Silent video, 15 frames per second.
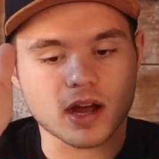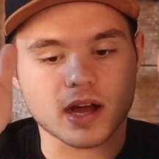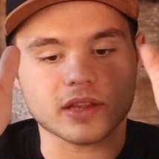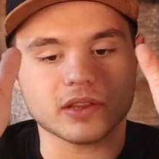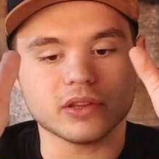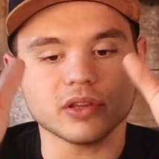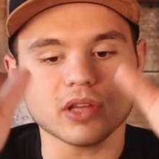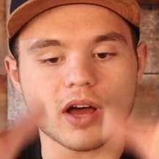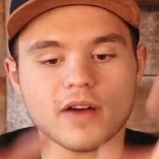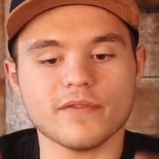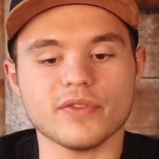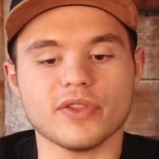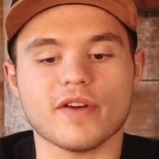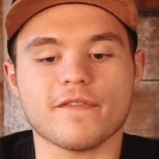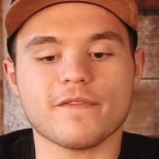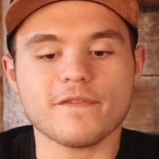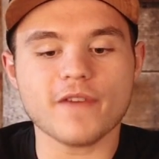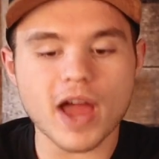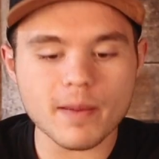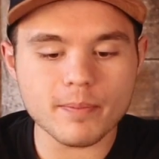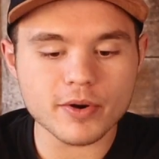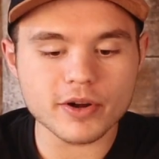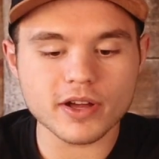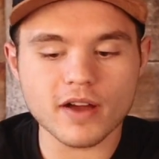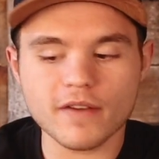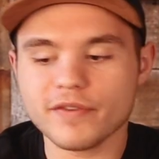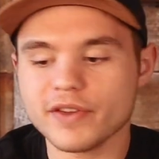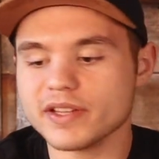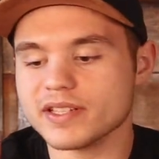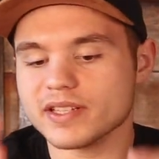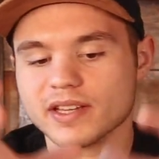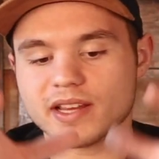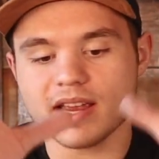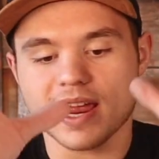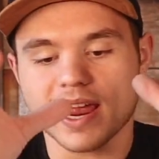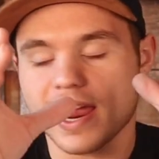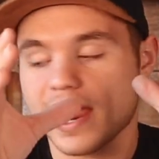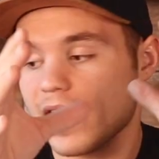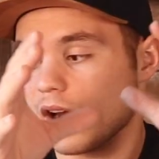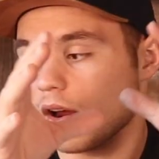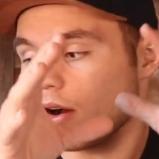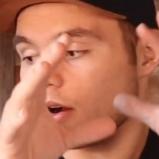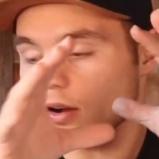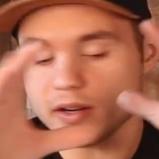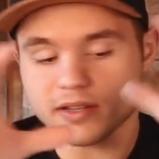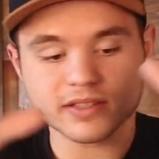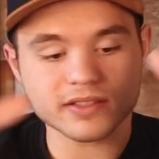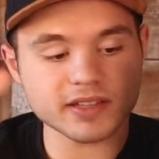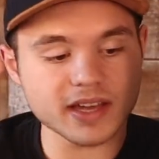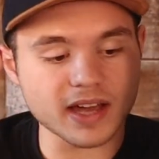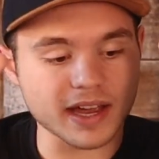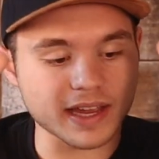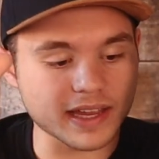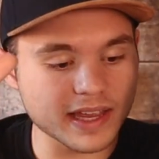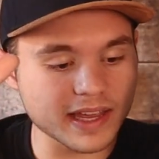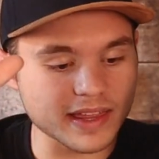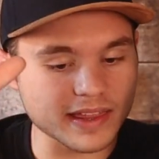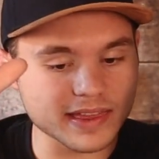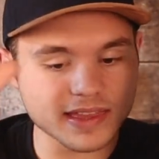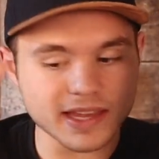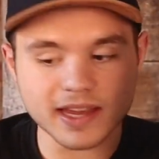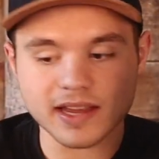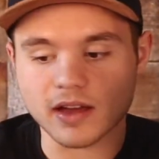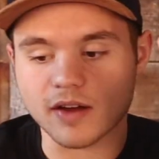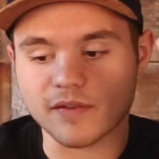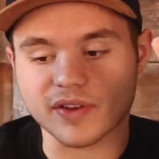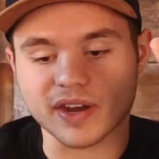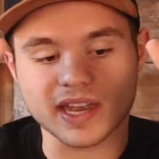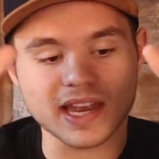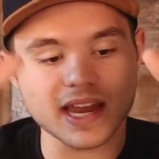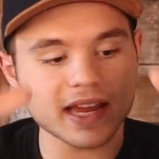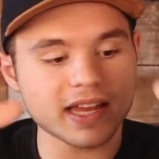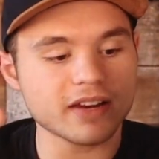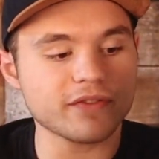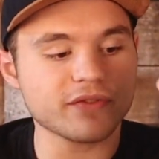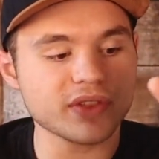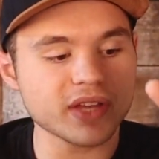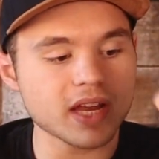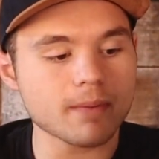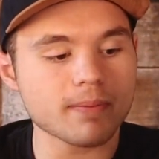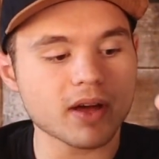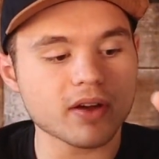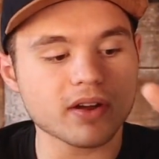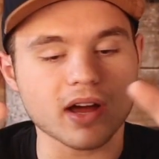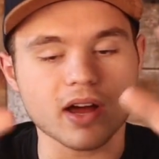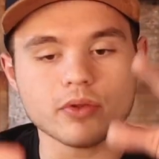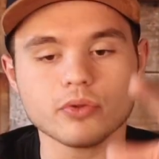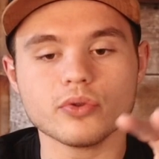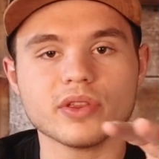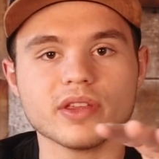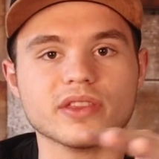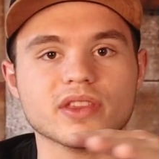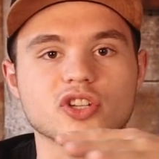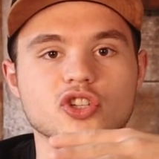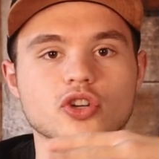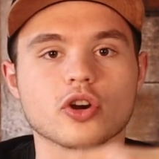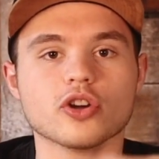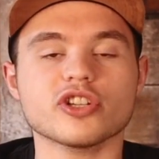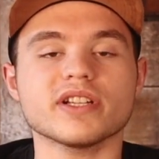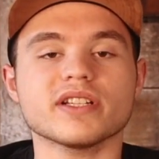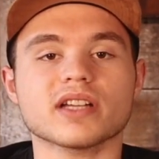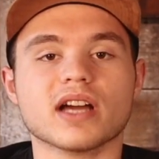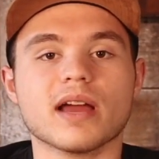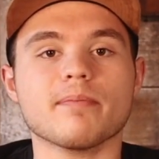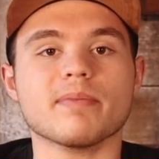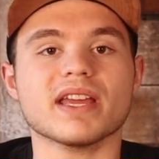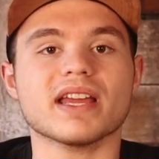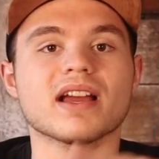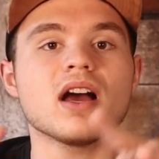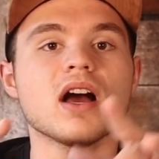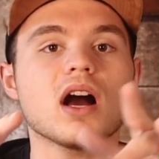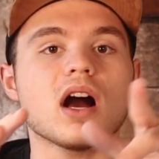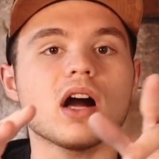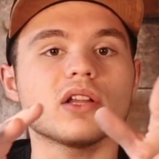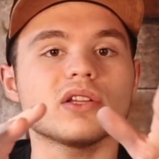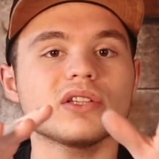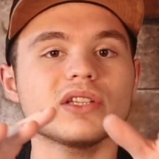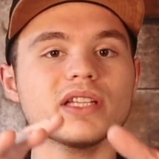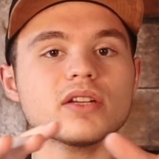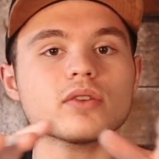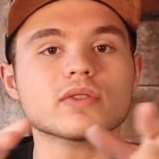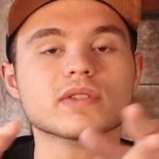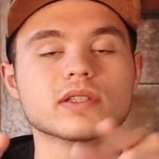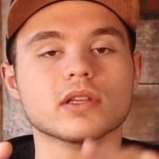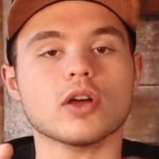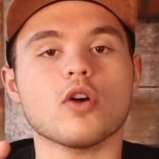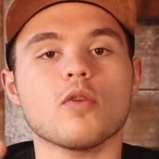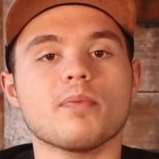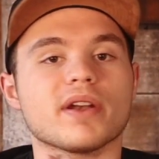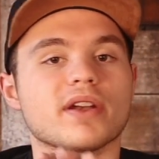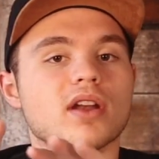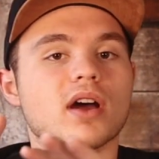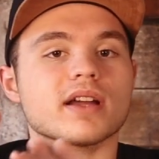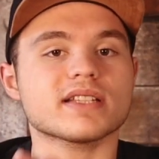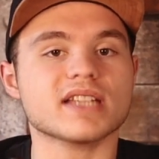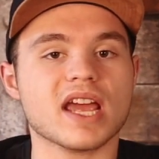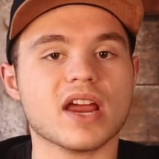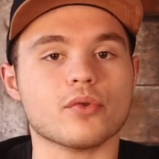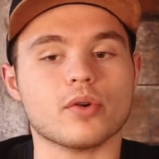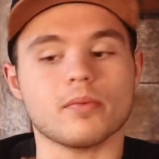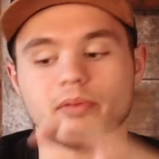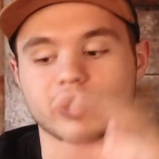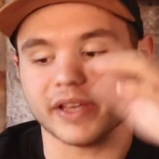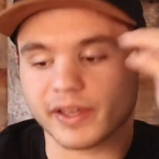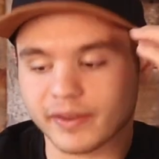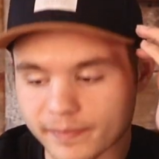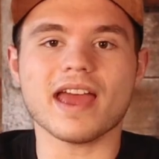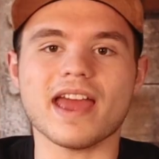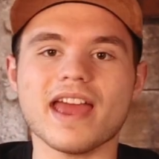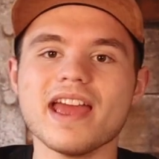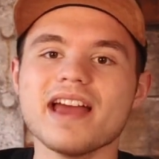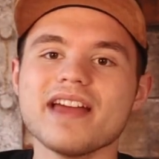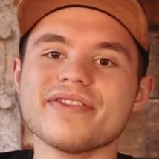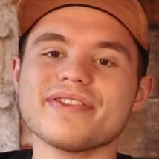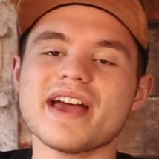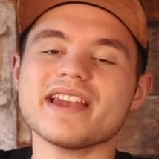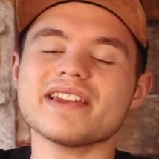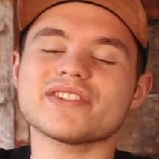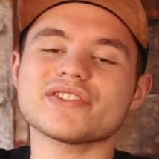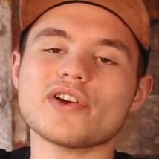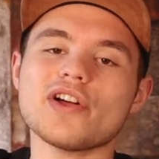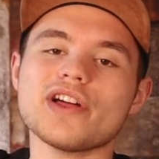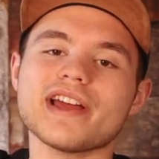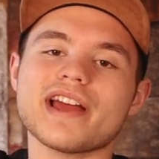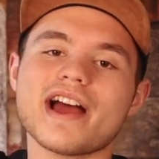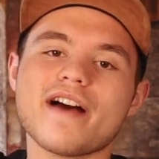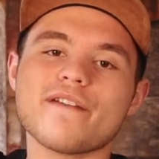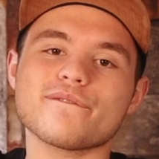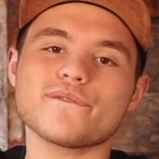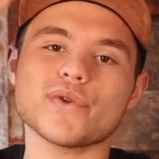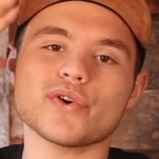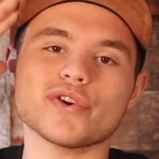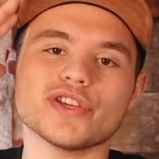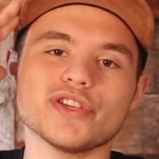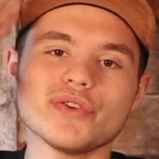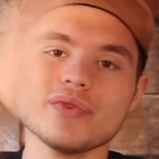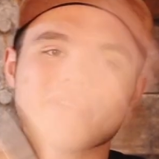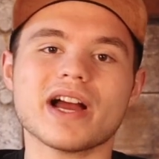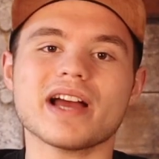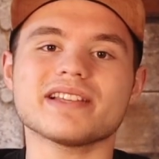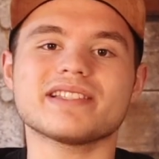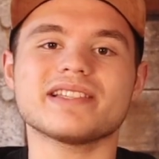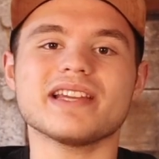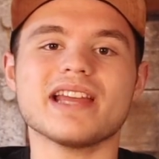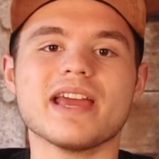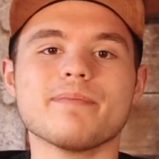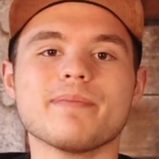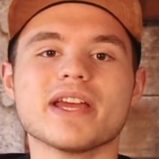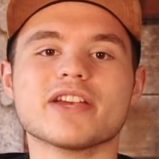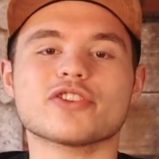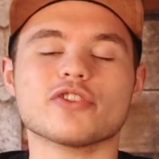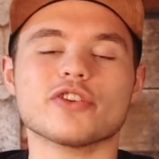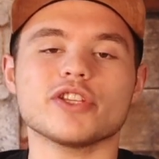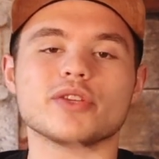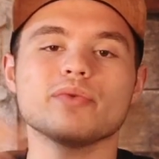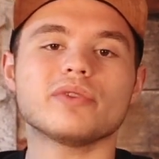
I love the fabric of it, and honestly, I can't think of a negative thing about it other than the charging time being a little slow, but not terribly. And that is all I have for you guys today. Make sure you